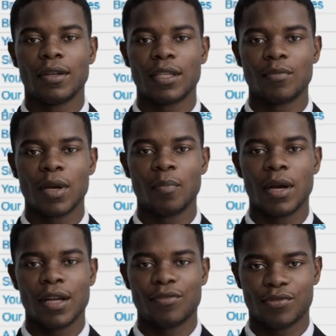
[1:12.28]
is by
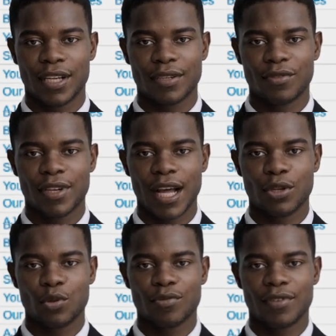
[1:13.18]
modifying the
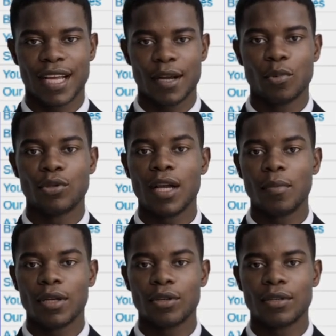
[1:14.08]
value of the get
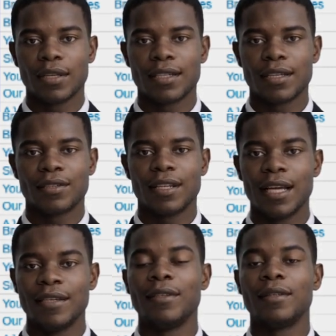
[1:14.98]
parameter, in this
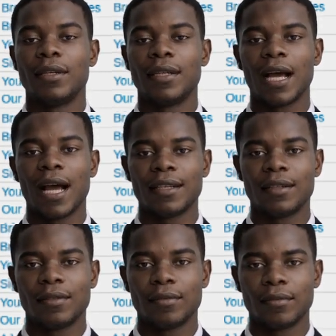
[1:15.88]
case, cat.
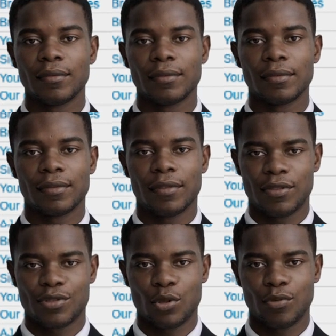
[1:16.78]

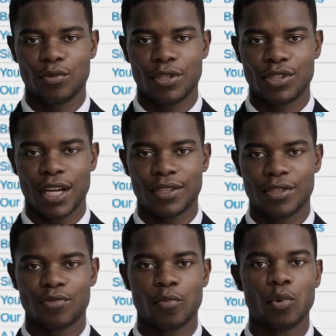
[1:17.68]
So if we change
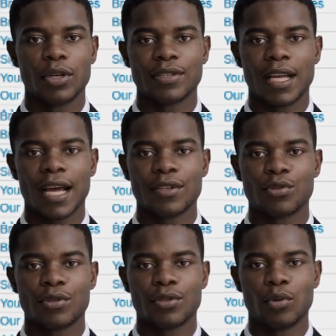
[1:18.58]
it from 1 to
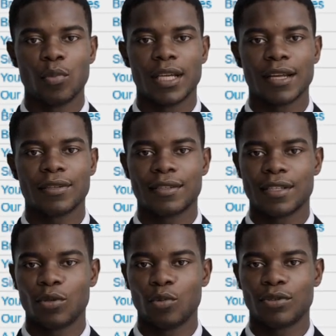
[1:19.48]
asterisk, we get the
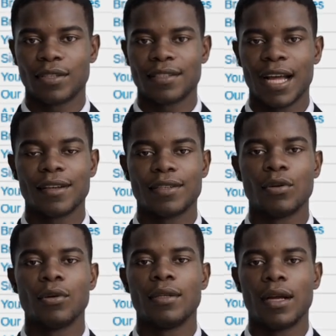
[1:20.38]
SQL syntax
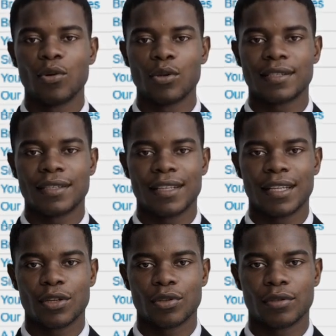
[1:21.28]
error that you can see
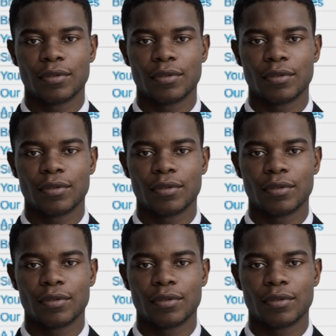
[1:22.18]
here.